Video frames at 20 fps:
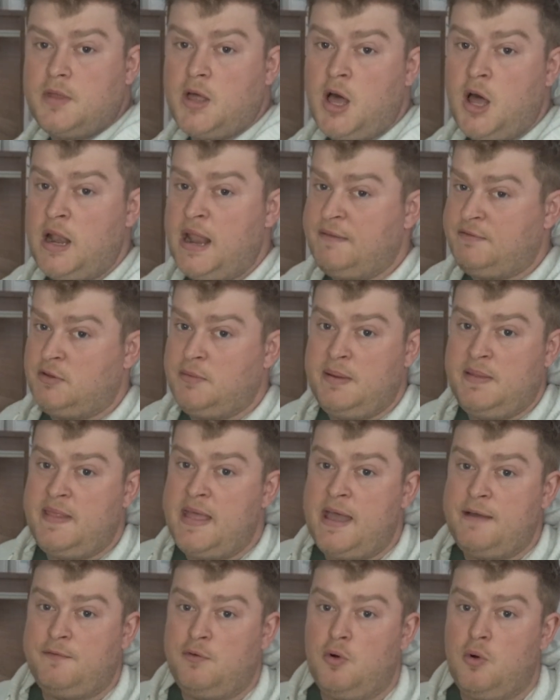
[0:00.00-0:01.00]
I left them in
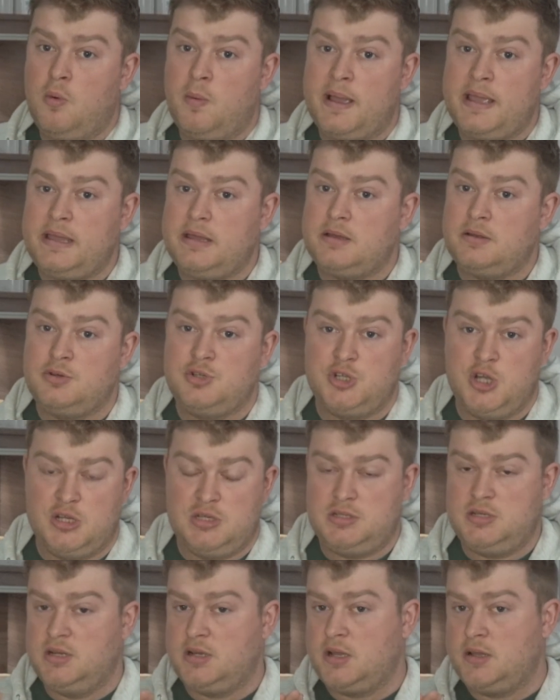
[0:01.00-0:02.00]
there for a week
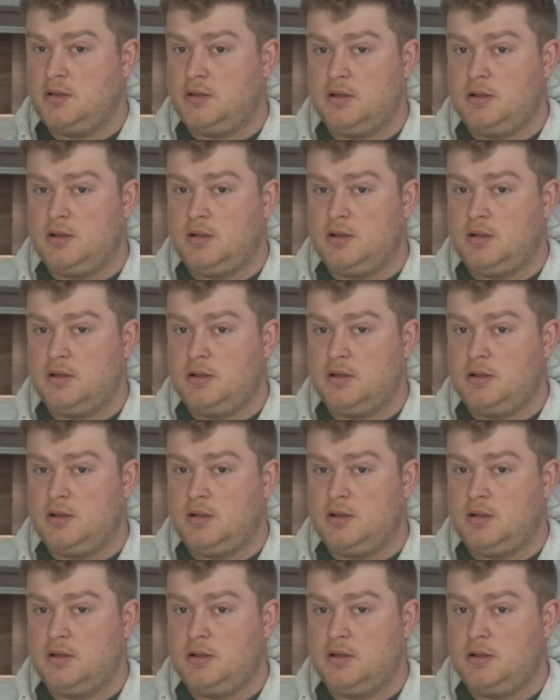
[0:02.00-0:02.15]
just to